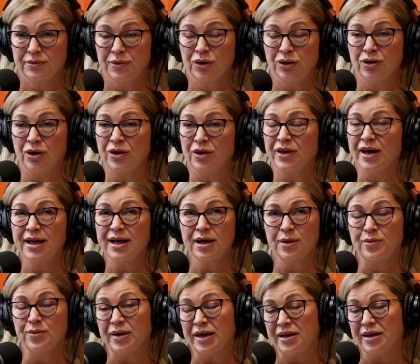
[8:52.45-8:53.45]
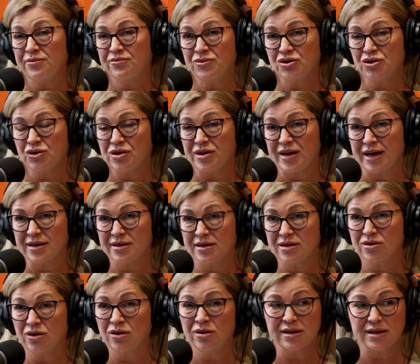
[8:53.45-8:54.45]
They can be
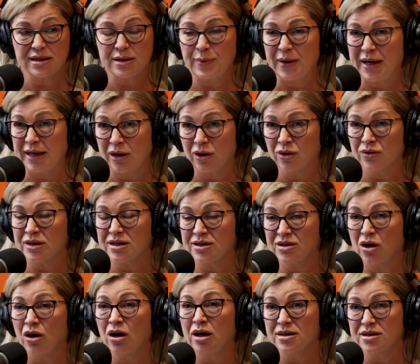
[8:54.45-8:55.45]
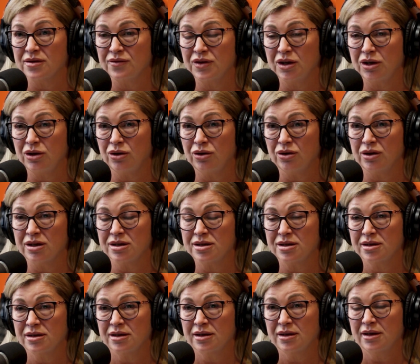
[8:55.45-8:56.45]
$2,000 depending on the size of the
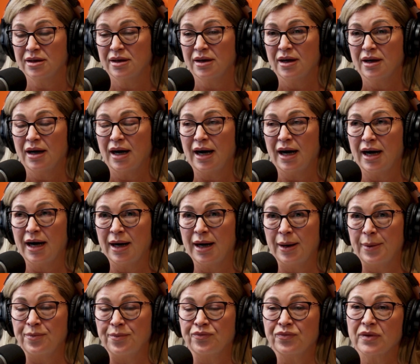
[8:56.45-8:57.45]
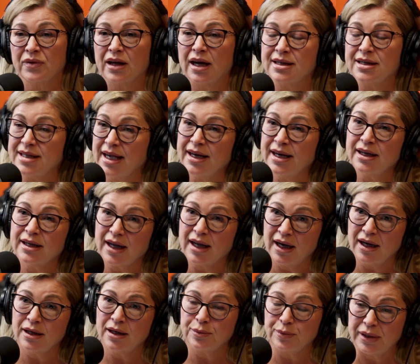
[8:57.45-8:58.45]
unit. A tenant
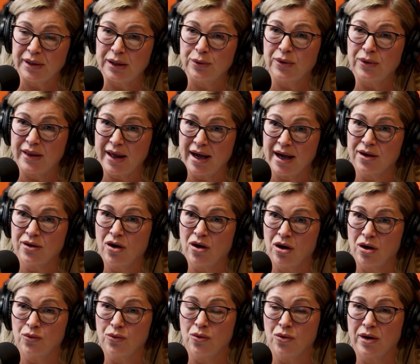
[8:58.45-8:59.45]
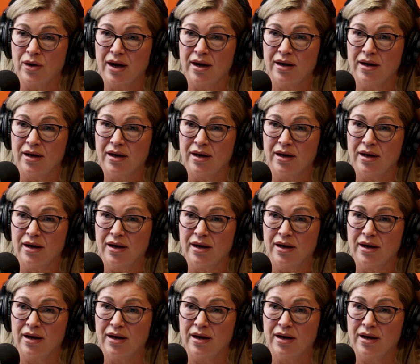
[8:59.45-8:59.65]
can't be without hot water.